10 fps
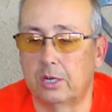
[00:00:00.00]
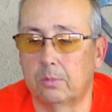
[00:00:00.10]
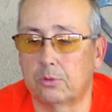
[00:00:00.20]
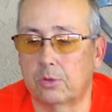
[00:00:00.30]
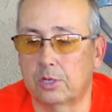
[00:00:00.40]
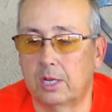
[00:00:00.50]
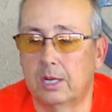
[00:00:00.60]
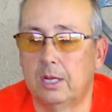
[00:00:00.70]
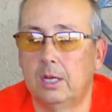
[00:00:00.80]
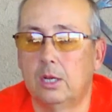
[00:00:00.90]
Oops, wrong side.
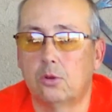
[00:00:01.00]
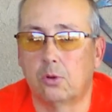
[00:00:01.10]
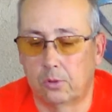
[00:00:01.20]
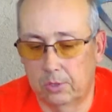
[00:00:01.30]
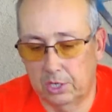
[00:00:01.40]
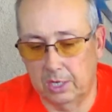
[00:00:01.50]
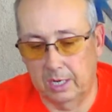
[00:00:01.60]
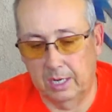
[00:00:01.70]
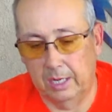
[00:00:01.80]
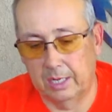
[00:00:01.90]
1/4 inch side.
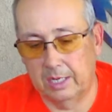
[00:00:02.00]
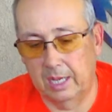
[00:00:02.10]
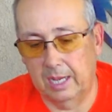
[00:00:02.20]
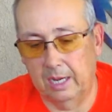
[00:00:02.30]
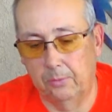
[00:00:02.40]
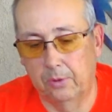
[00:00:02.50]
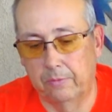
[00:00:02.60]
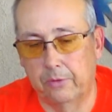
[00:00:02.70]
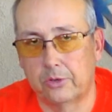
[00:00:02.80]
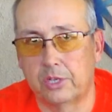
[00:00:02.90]
Then you can take any one of
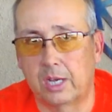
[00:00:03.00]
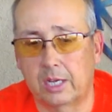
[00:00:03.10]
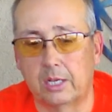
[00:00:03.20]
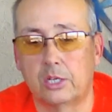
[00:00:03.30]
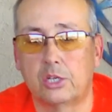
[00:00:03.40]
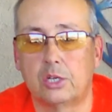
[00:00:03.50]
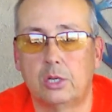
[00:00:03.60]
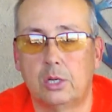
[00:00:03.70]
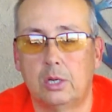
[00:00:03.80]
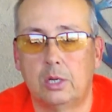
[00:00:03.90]
your sockets
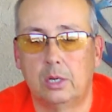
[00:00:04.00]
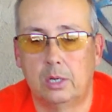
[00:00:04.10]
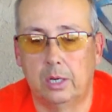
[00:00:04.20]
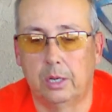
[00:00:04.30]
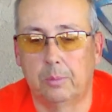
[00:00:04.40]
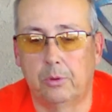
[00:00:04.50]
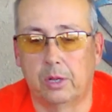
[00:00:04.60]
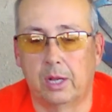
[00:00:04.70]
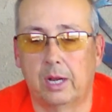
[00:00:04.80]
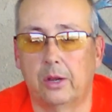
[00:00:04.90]
and you can put it
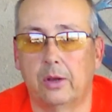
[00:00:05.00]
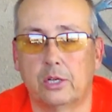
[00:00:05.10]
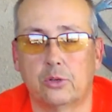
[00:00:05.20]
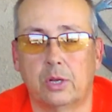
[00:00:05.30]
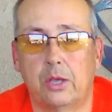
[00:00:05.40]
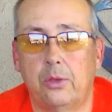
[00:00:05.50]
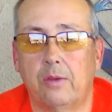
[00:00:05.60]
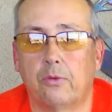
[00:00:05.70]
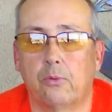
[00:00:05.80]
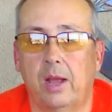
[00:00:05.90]
on here. And so now you
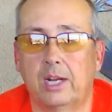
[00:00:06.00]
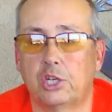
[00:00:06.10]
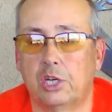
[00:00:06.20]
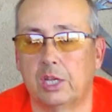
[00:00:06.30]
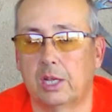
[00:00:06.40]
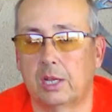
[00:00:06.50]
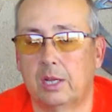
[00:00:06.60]
have a ratcheting.